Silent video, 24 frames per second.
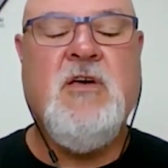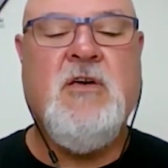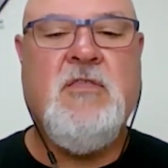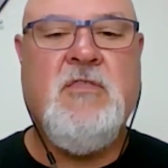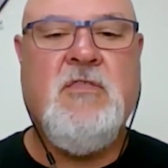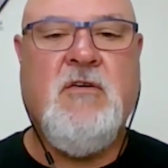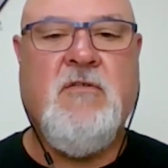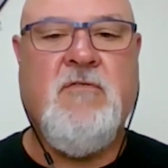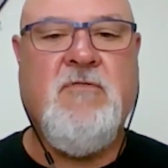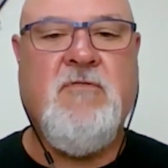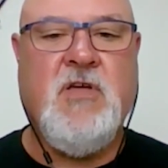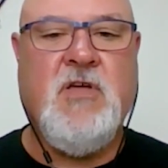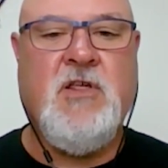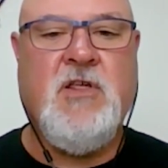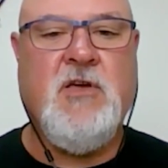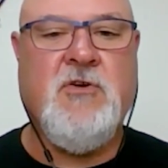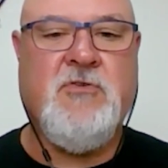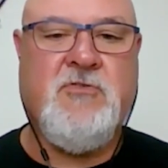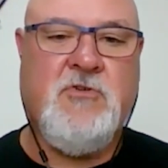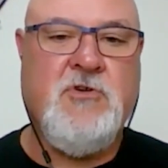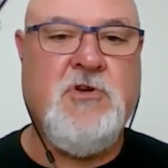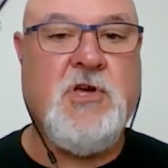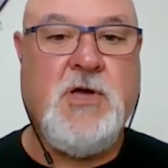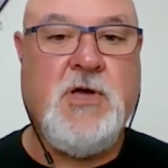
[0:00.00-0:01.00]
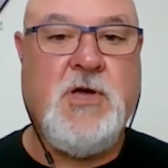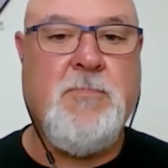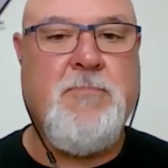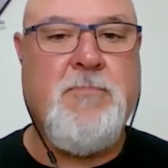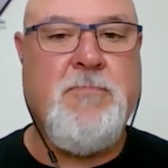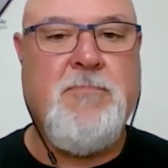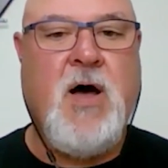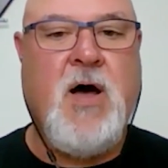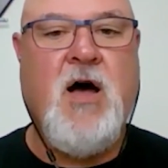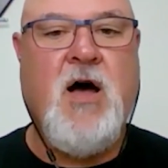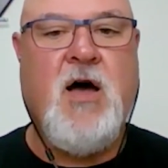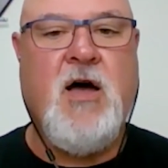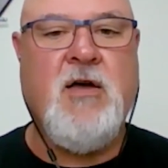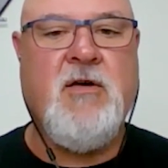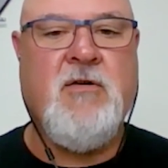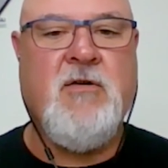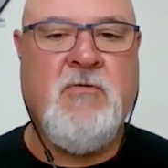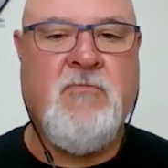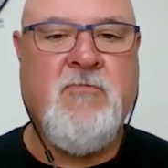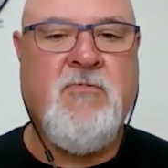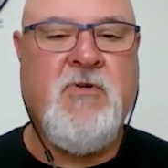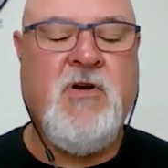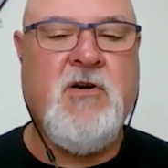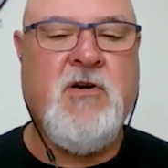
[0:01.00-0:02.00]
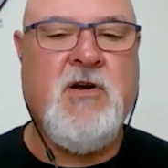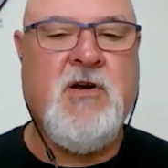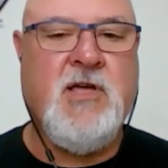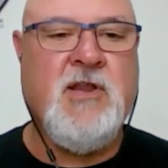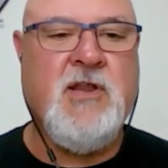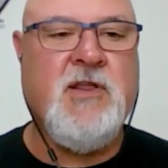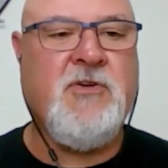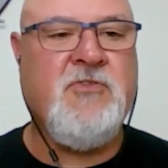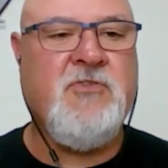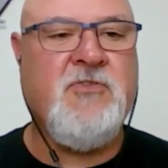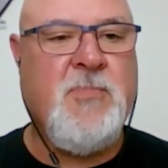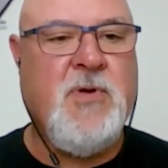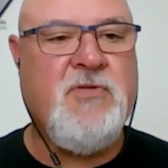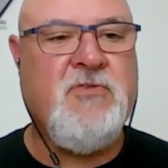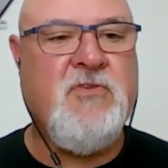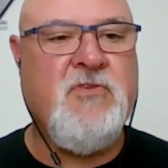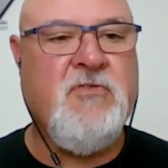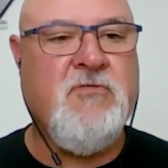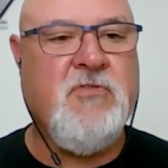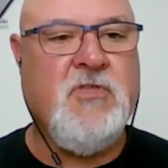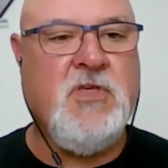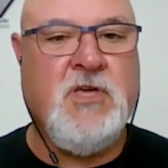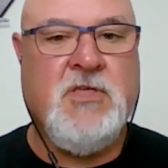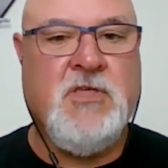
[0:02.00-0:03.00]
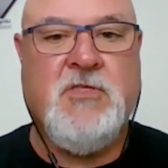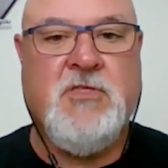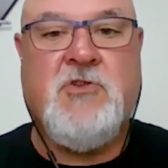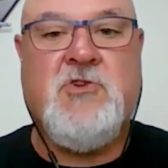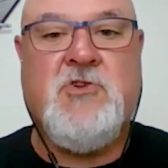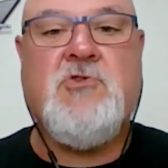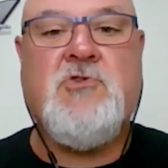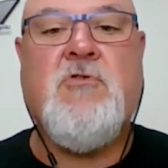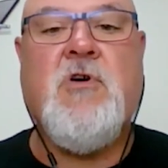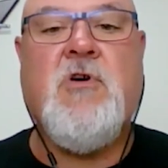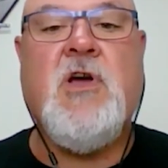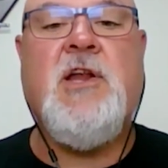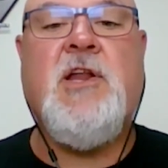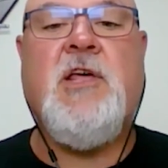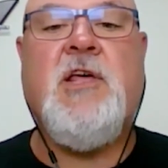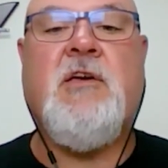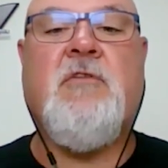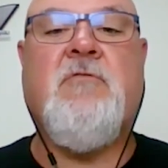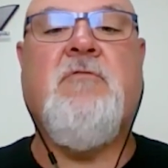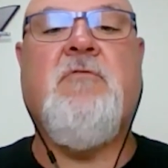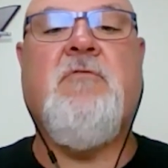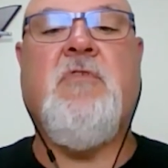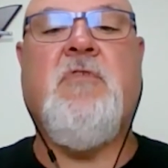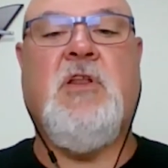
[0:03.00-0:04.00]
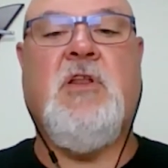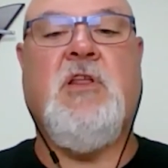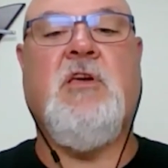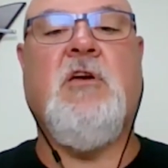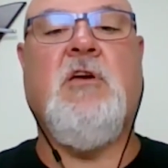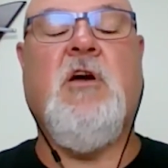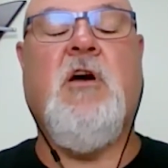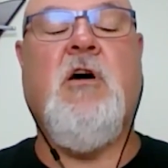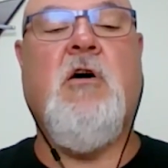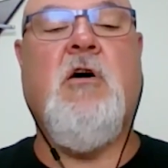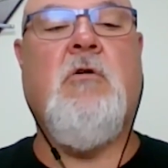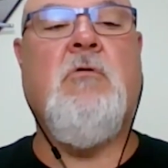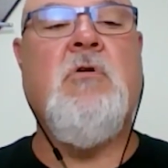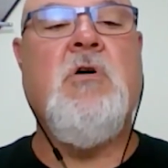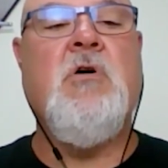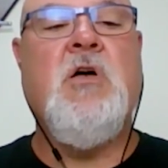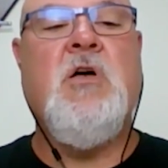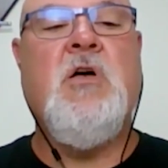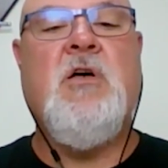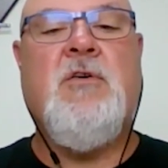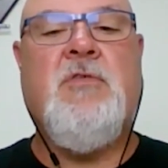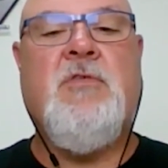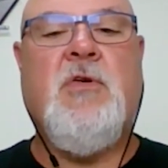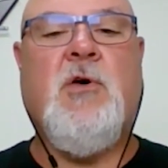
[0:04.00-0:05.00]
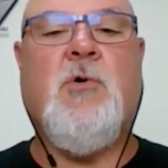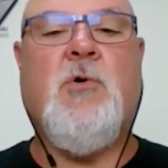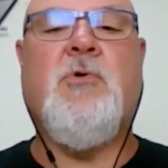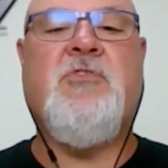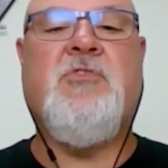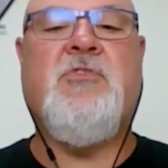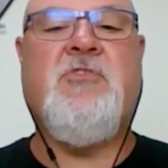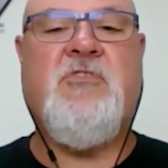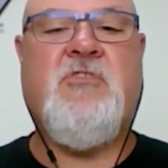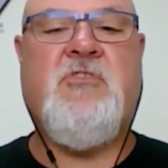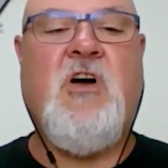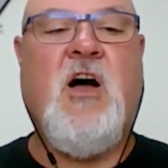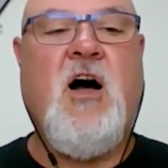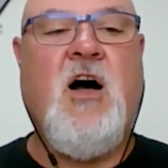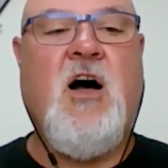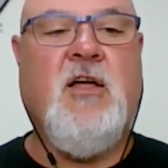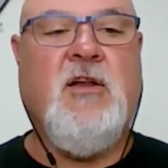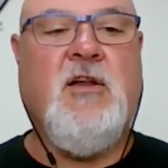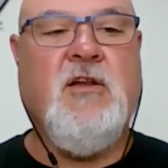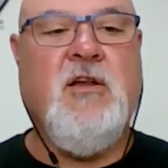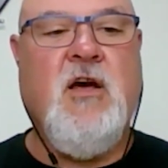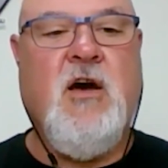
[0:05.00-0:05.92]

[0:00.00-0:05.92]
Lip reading: the videos, or you can buy very inexpensively the training video that was shot.